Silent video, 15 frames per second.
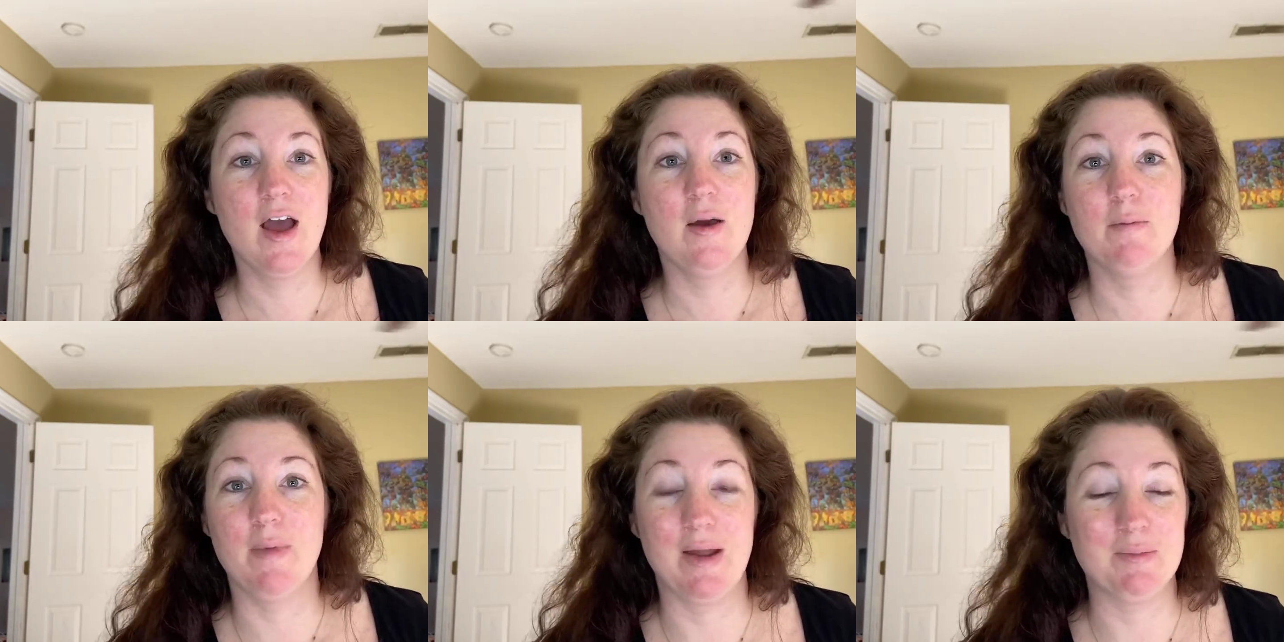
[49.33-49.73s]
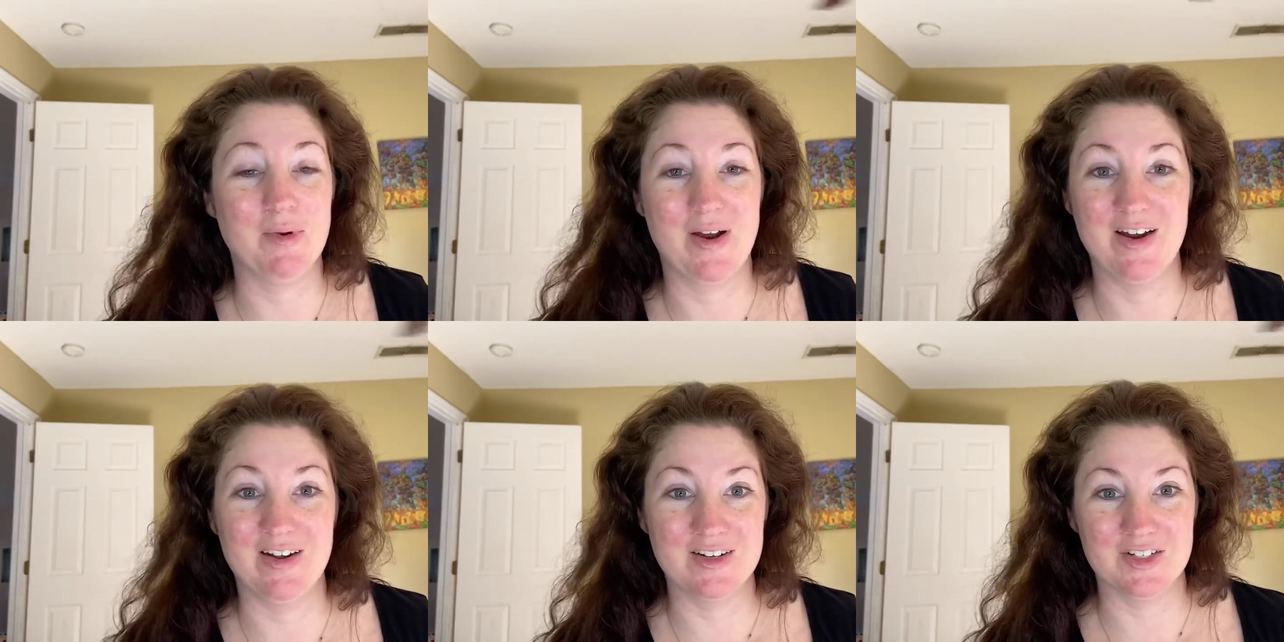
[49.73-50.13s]
My
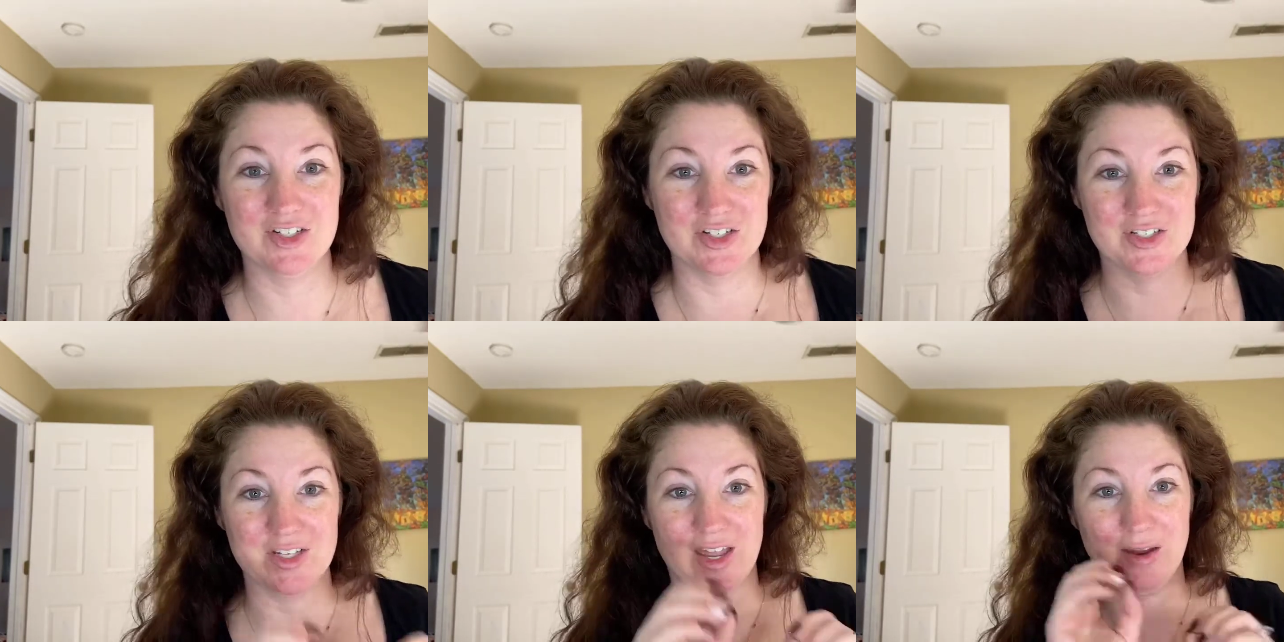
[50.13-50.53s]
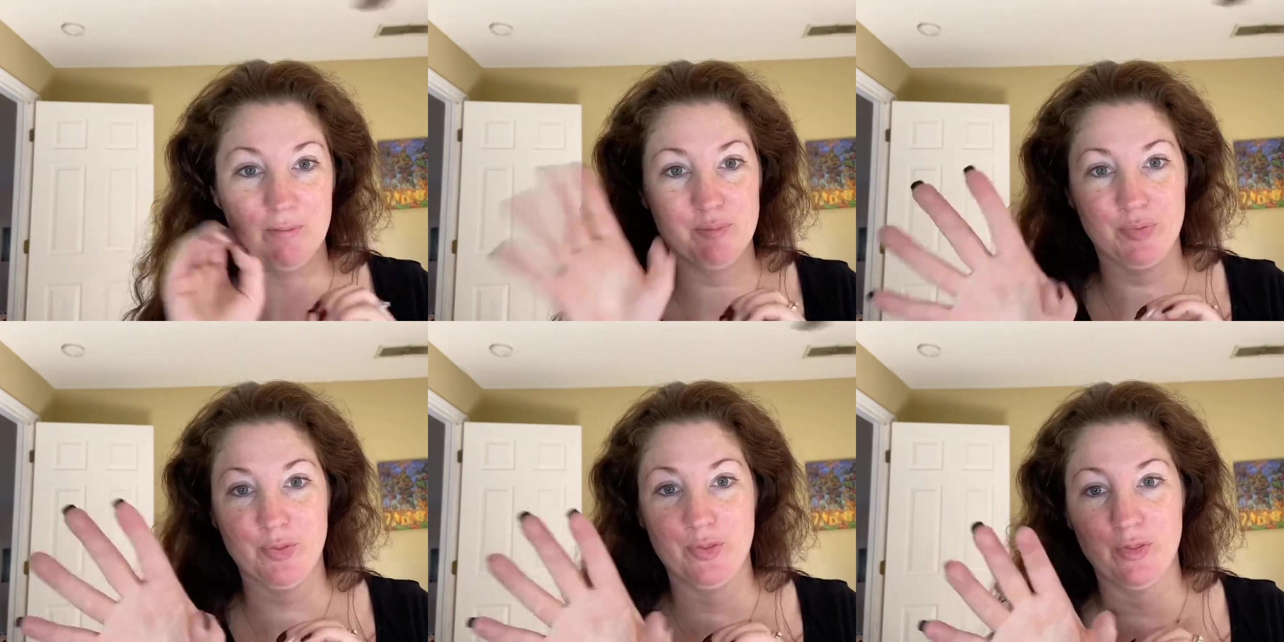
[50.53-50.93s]
brain is just like,
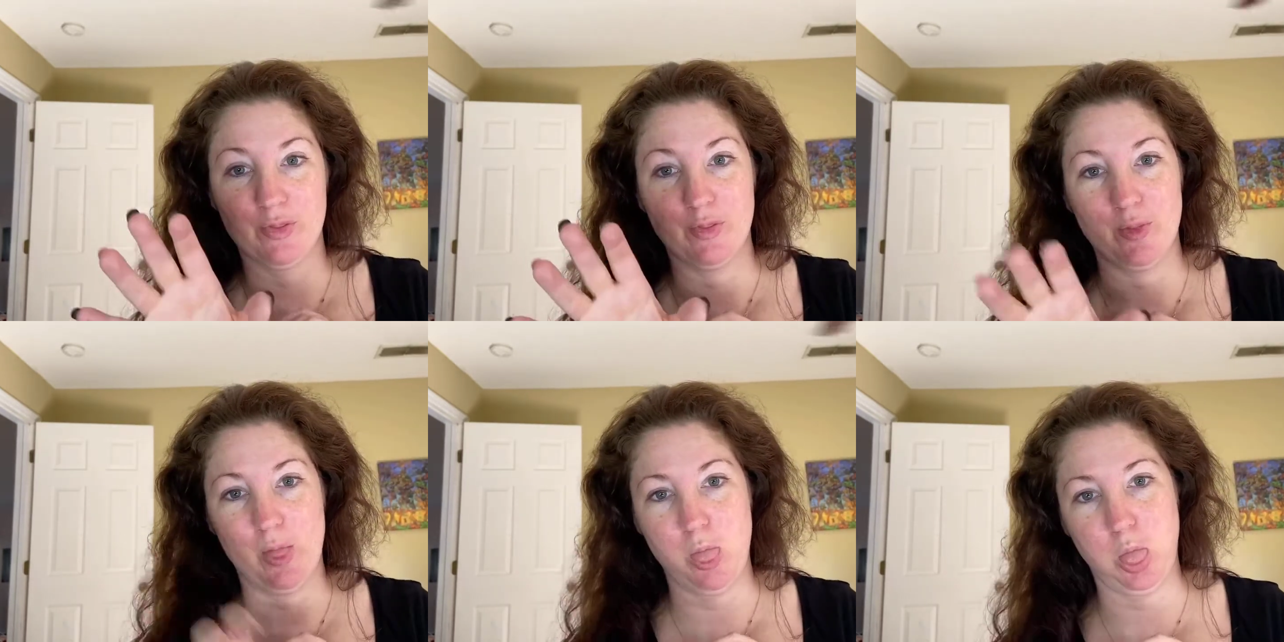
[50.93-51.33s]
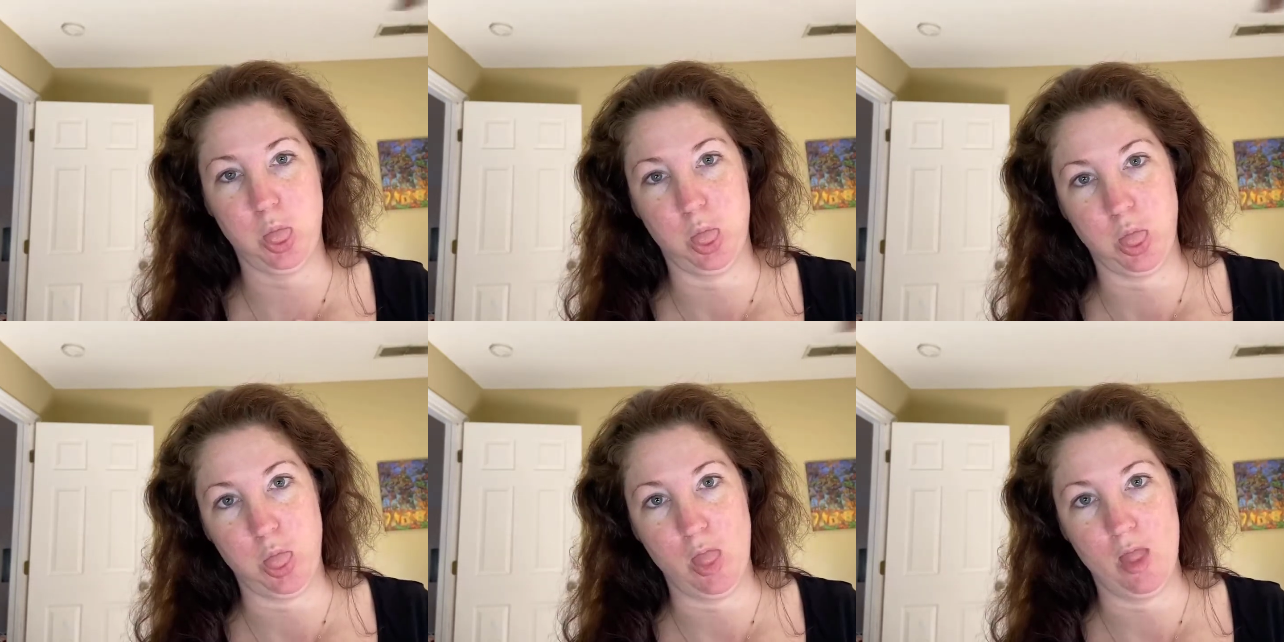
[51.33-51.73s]
and